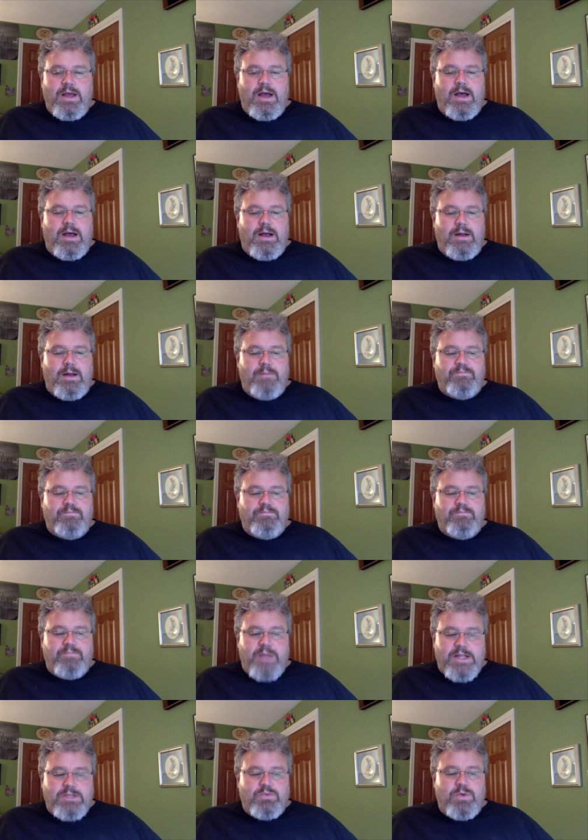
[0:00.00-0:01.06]

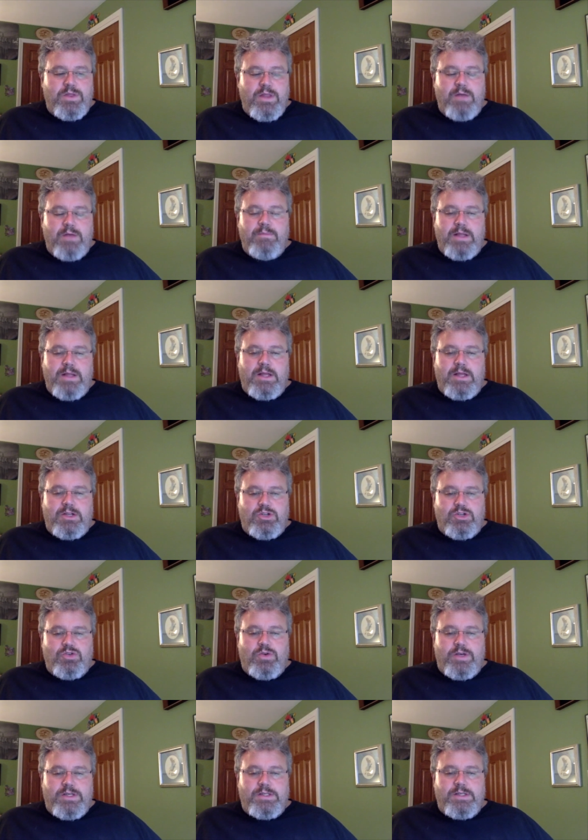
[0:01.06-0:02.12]
That's when they'll make that
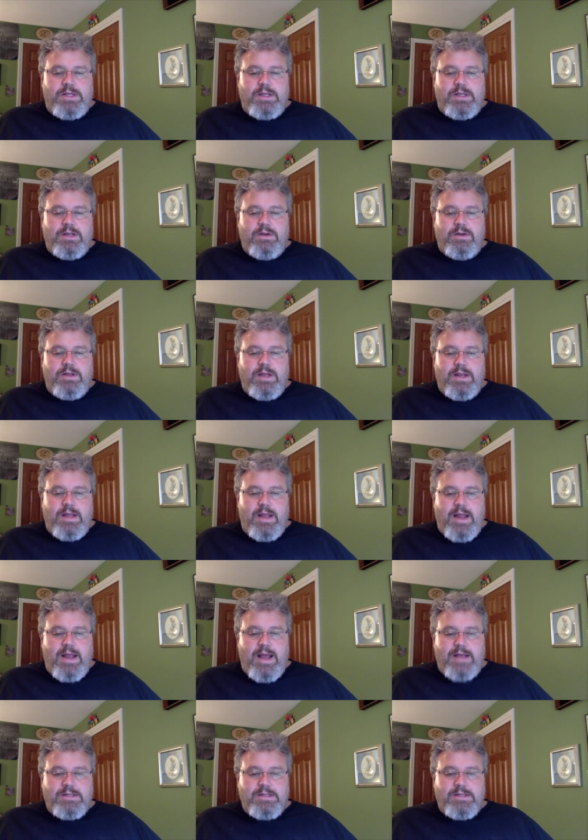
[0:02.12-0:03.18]
choice. And, it
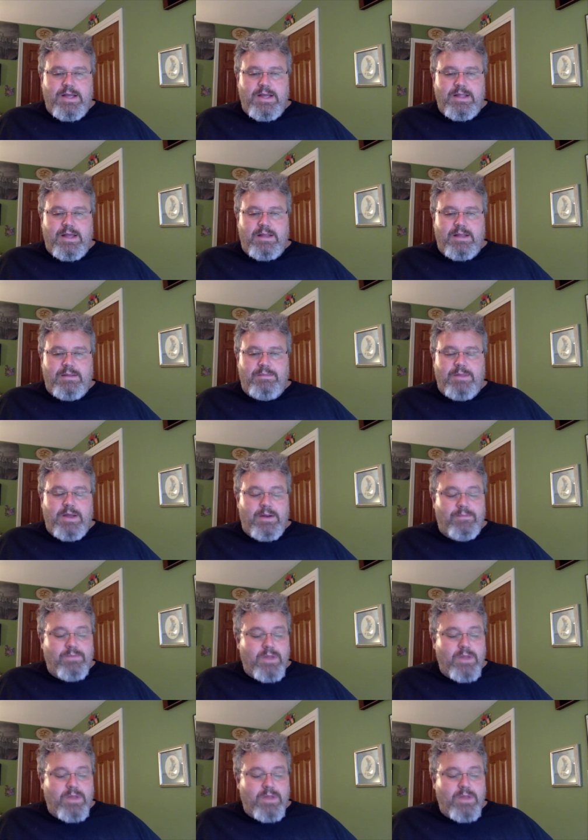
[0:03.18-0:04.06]
has to hit them there.